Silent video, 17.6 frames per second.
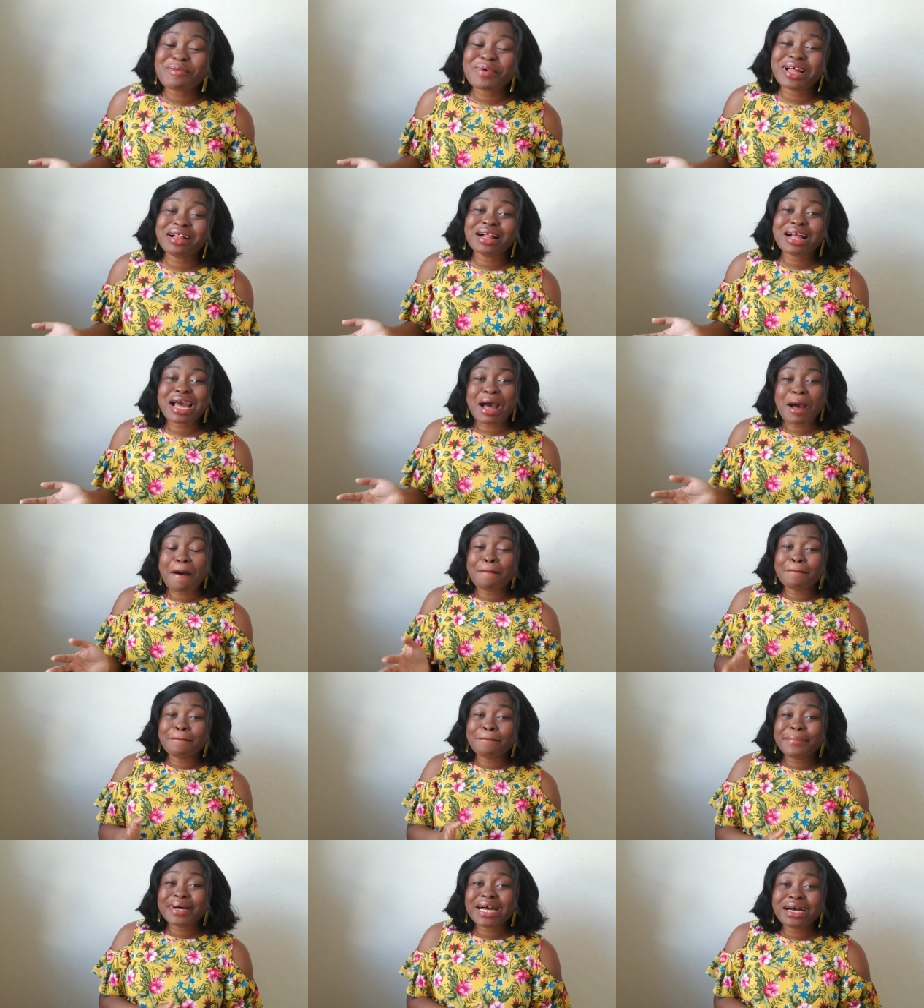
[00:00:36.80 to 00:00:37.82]
welcome
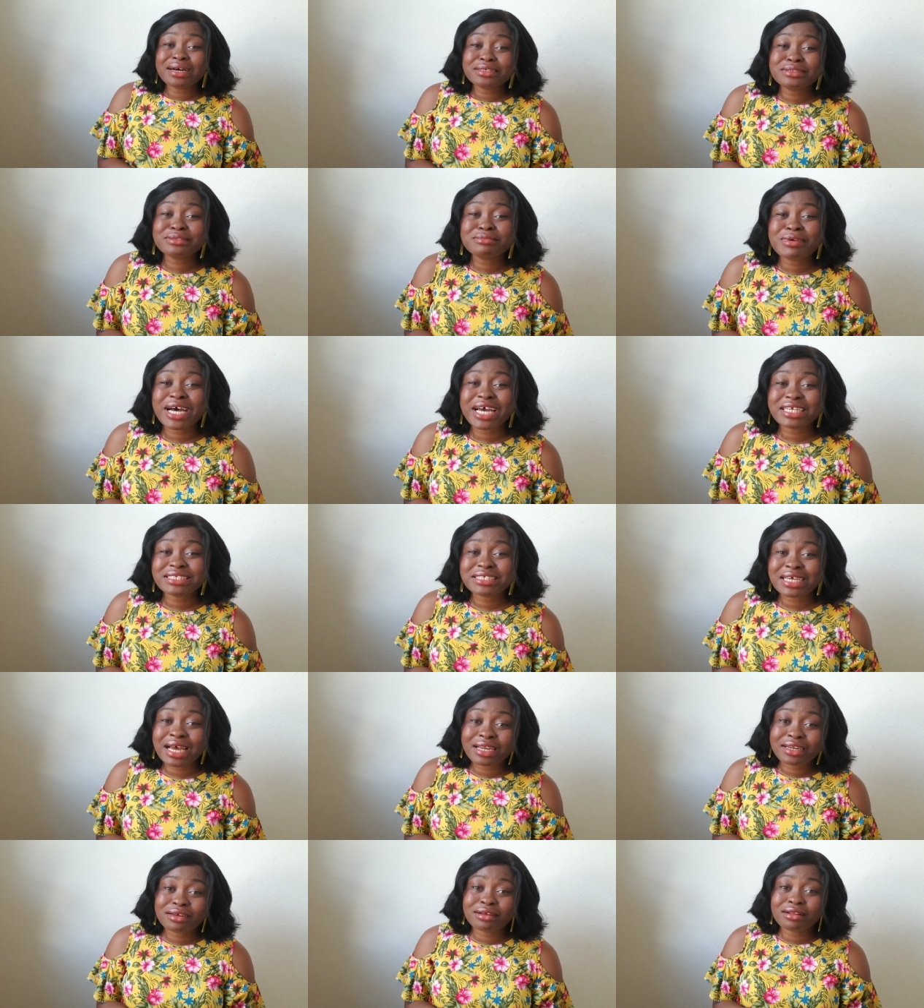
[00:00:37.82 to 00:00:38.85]
back to my
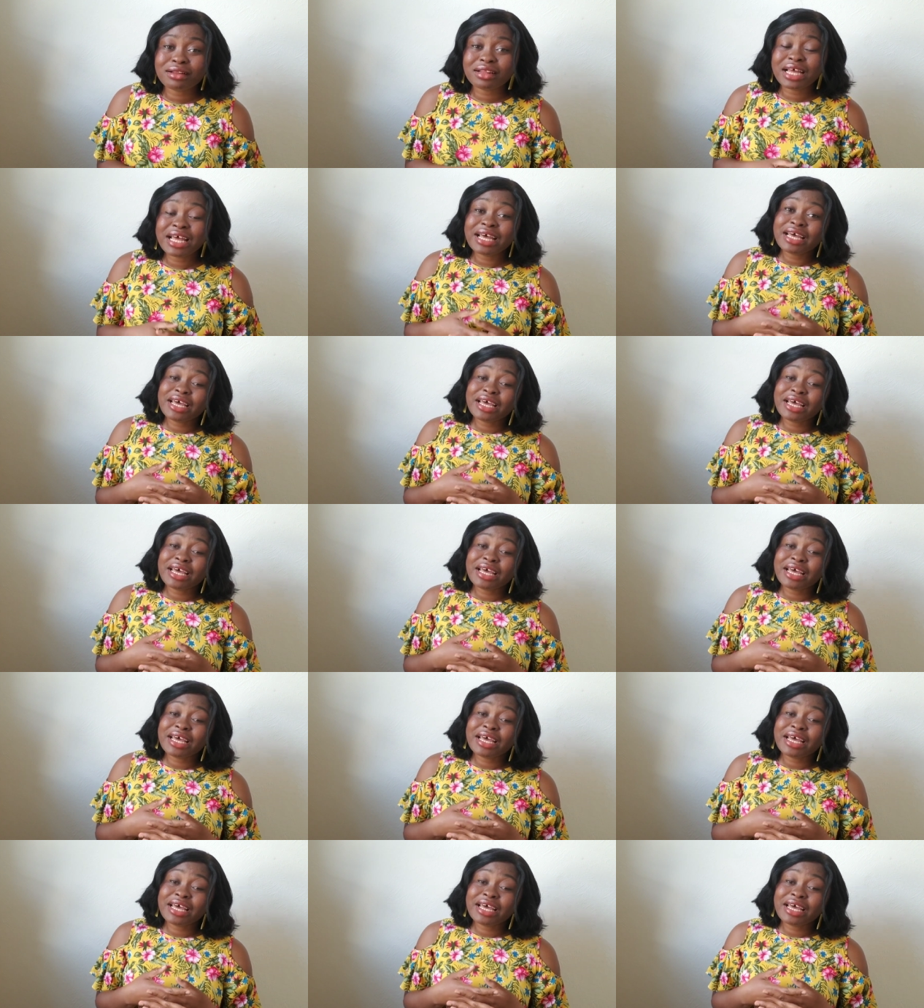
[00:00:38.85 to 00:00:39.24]
channel.